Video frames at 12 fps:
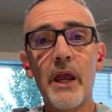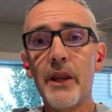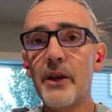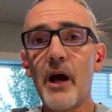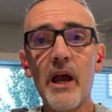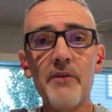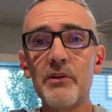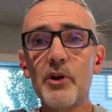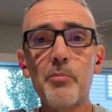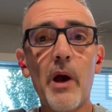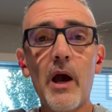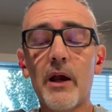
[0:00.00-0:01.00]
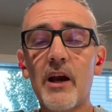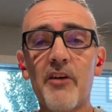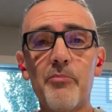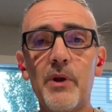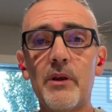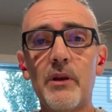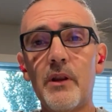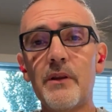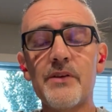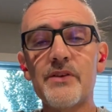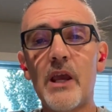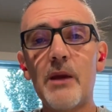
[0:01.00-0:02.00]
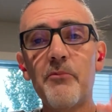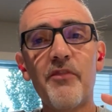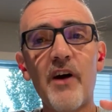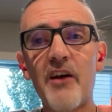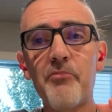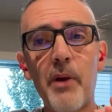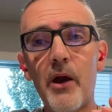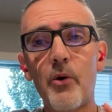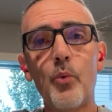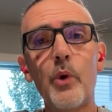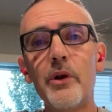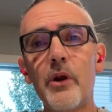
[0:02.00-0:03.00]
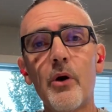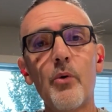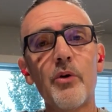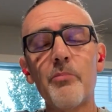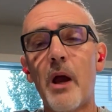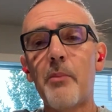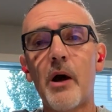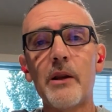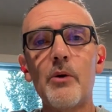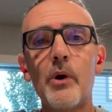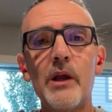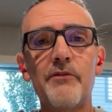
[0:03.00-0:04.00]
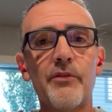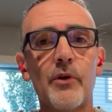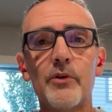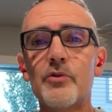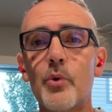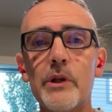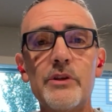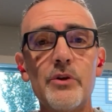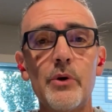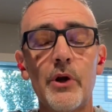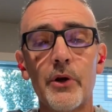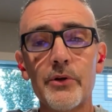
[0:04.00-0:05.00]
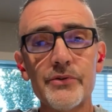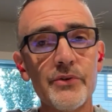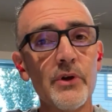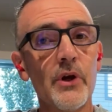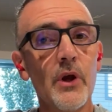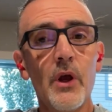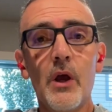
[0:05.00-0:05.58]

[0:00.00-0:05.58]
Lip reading: And I haven't looked back. I've been in the same 5-pound window with my body weight for 22 years.